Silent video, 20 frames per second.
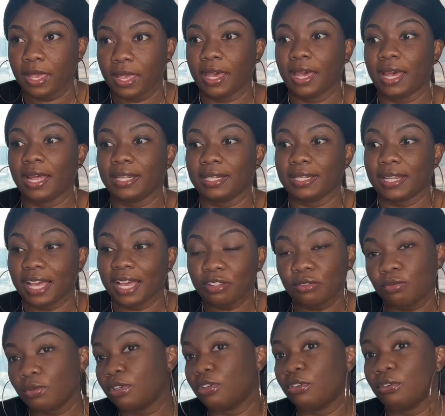And that's
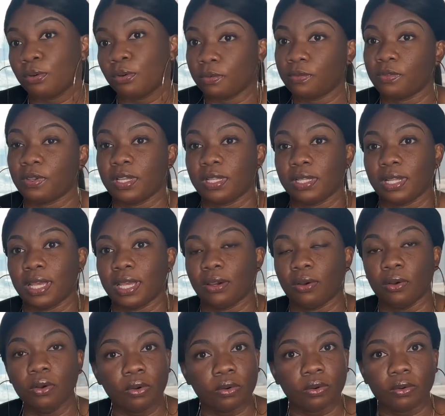when you're gonna feel like,
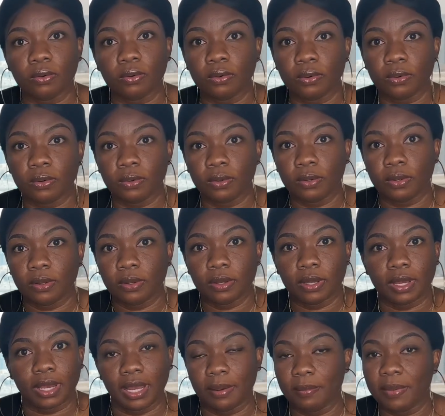oh,
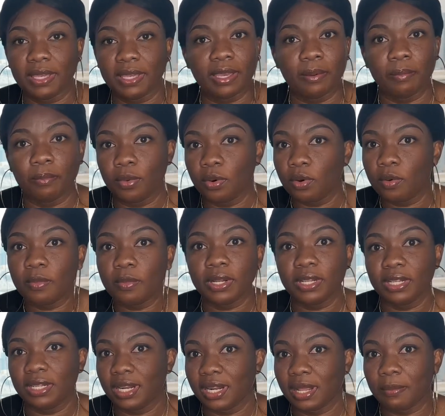I'm making more money
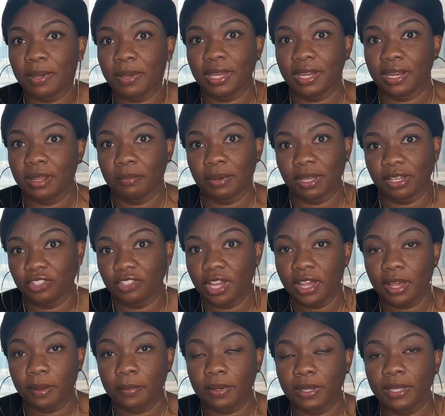than I'm making at my
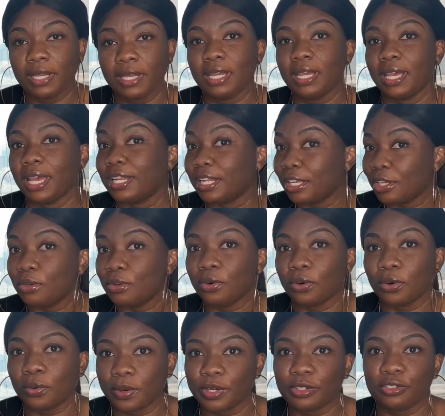job. And then you're
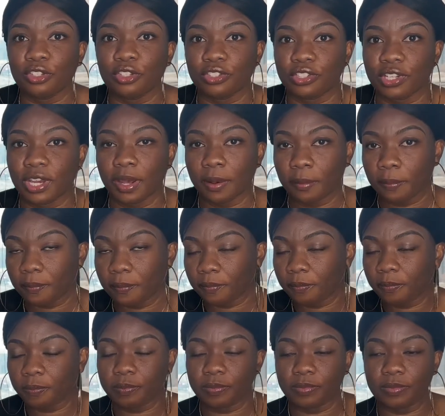gonna quit your job.
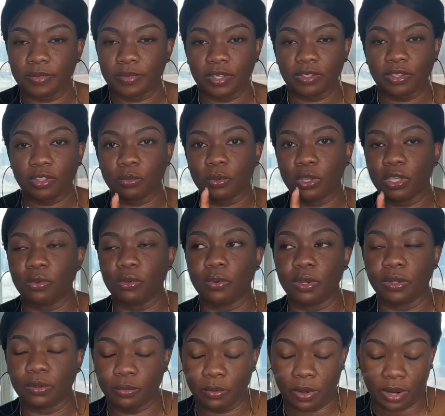This is where you
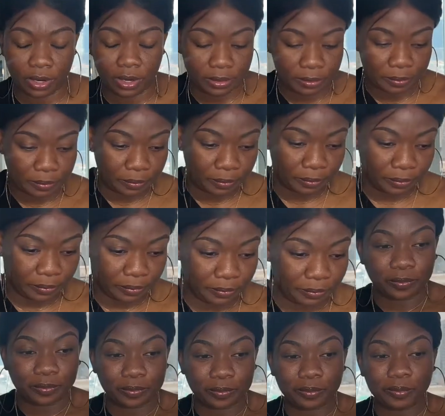went wrong.
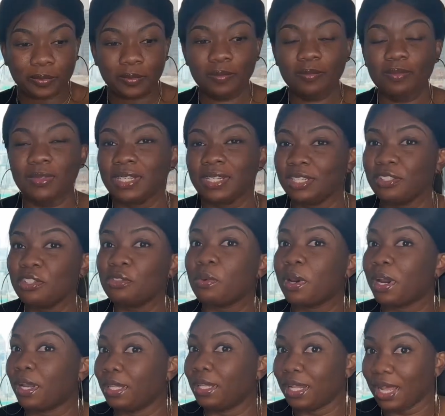This is where
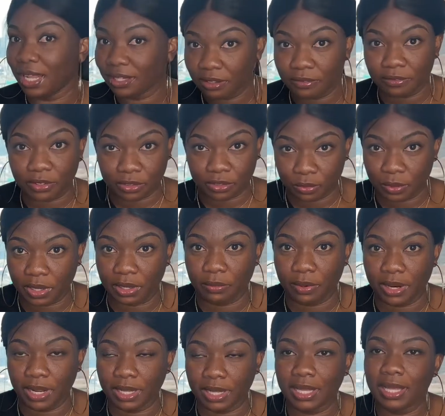a lot of us went
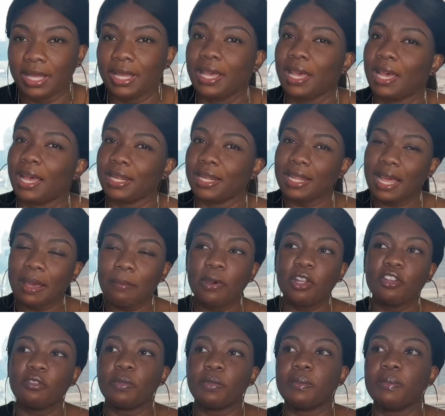wrong. And not
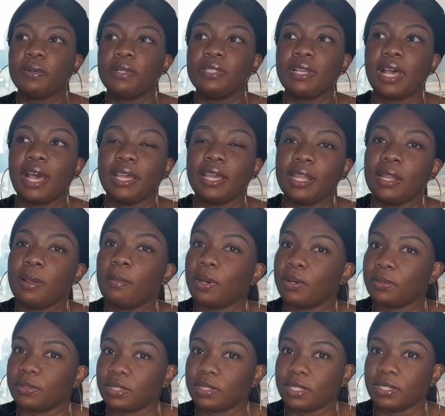much people talking
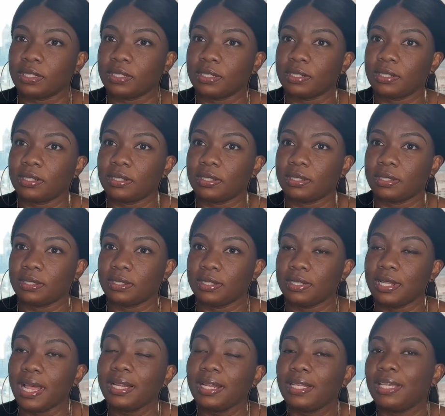about it.
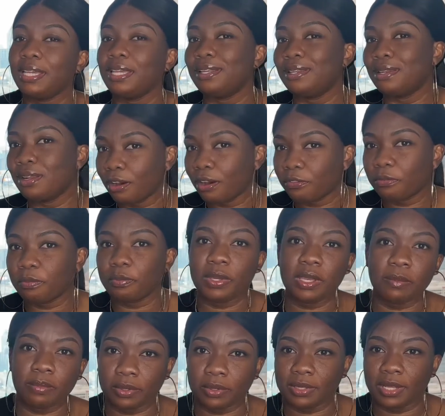Not enough
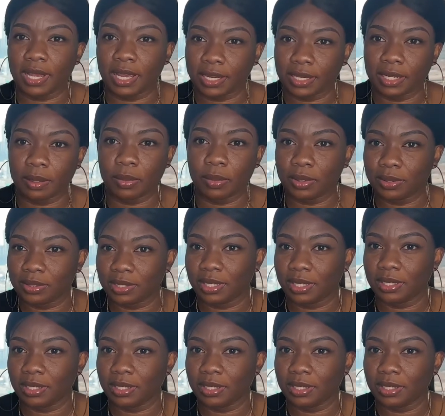people talking about it.